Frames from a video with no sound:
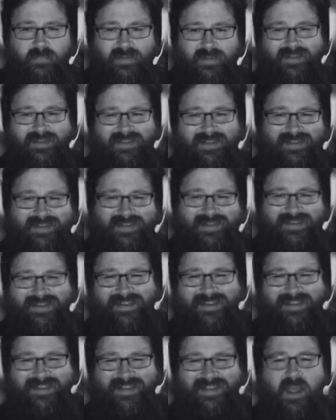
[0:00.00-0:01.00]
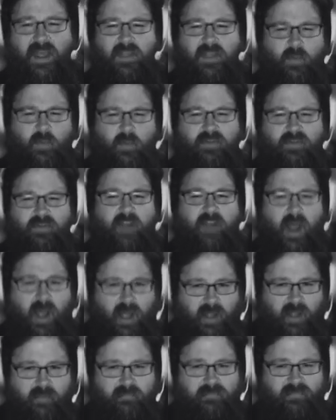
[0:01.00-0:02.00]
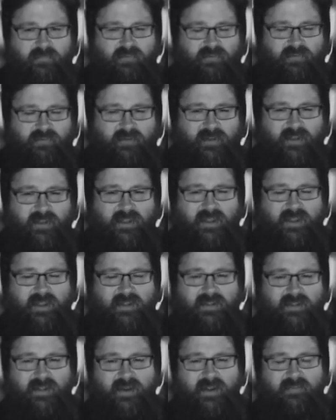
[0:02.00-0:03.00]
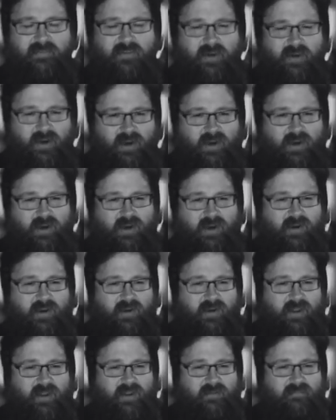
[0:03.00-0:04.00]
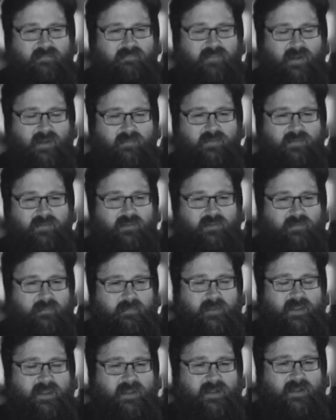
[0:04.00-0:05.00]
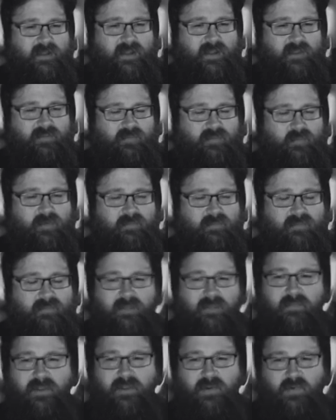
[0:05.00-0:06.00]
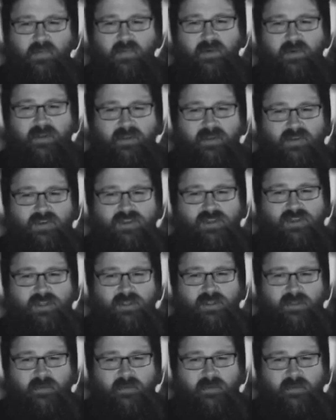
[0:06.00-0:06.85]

the worst ums that I've heard in public speaking class would make me cringe.